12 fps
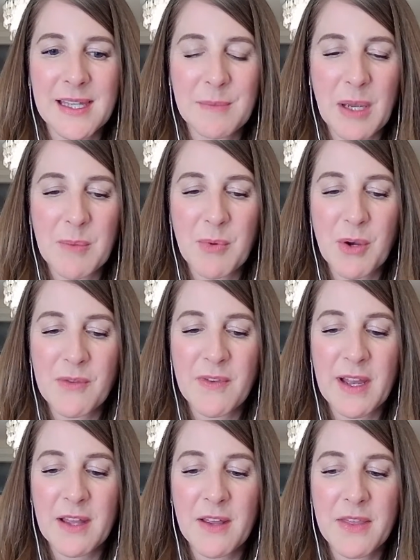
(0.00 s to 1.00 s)
in my
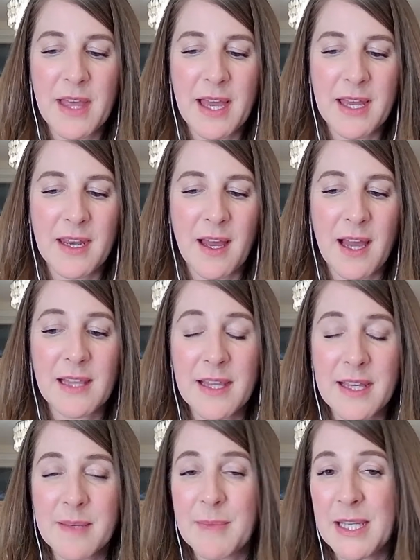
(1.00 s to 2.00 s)
profile that I
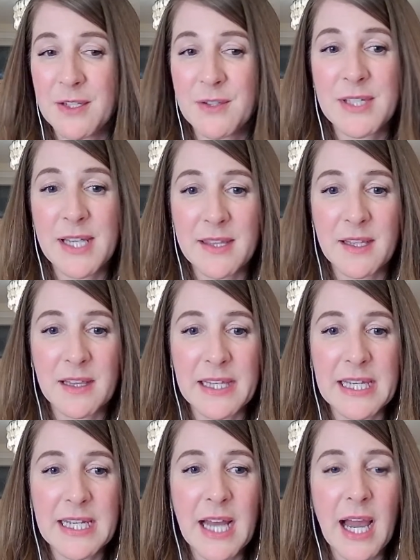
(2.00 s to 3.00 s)
like men who take the lead.